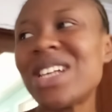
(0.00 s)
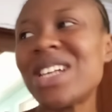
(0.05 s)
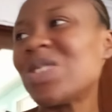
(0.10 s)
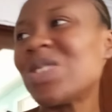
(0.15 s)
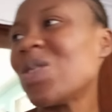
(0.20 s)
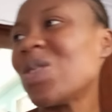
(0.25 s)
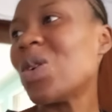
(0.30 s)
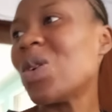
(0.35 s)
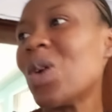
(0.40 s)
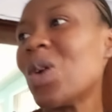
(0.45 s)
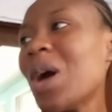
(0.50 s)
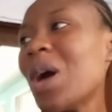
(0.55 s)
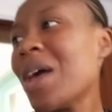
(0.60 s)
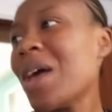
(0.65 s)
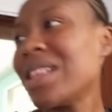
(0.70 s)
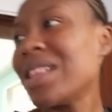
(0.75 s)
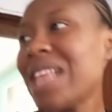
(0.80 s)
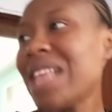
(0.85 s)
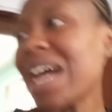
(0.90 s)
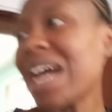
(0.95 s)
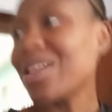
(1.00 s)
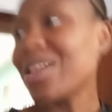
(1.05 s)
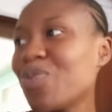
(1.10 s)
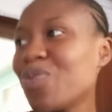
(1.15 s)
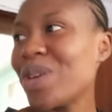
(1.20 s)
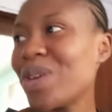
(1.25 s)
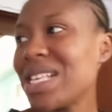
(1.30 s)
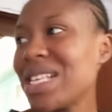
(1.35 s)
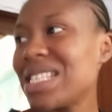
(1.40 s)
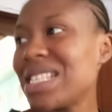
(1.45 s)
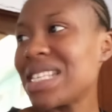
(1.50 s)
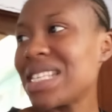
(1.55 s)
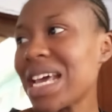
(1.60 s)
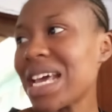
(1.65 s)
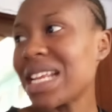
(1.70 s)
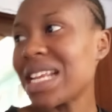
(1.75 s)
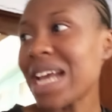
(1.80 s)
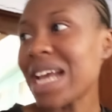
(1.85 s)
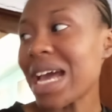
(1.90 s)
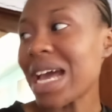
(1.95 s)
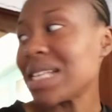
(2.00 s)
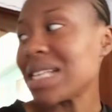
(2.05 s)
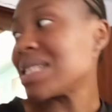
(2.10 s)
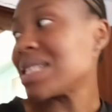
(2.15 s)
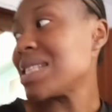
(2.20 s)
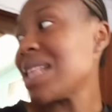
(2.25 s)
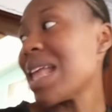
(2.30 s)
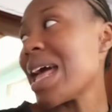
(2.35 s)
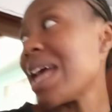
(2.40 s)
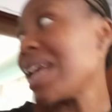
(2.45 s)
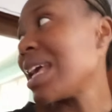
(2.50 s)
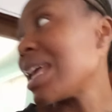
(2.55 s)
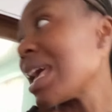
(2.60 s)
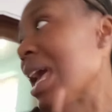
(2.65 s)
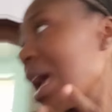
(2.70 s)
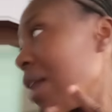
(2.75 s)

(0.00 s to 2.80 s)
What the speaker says: prayer. So that being said guys, like